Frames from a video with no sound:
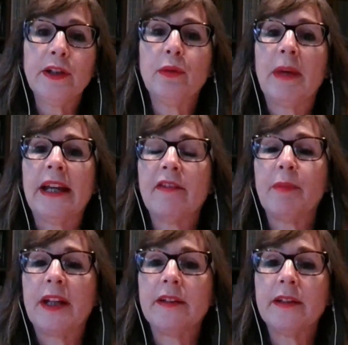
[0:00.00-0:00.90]
you may
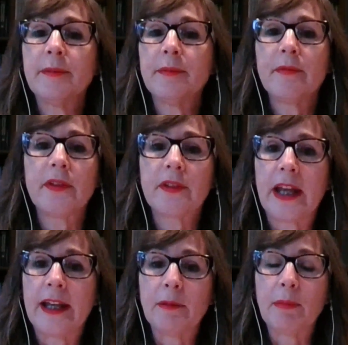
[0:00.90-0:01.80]
have been
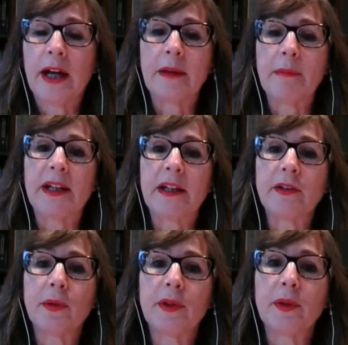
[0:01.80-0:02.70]
skating by, they may
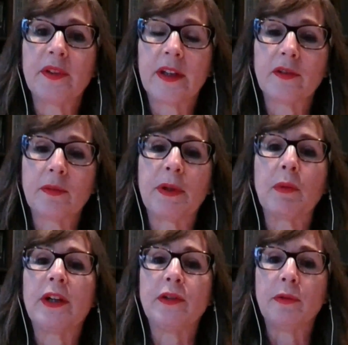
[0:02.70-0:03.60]
not know you exist,
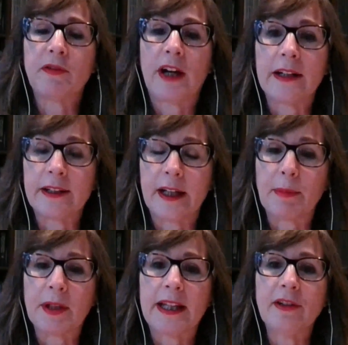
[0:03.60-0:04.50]
but when you file an
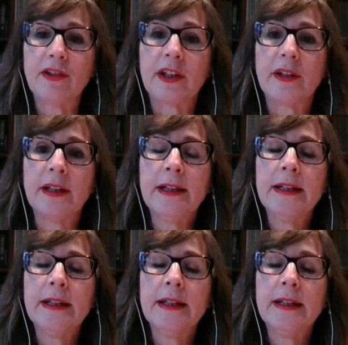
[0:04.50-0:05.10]
application,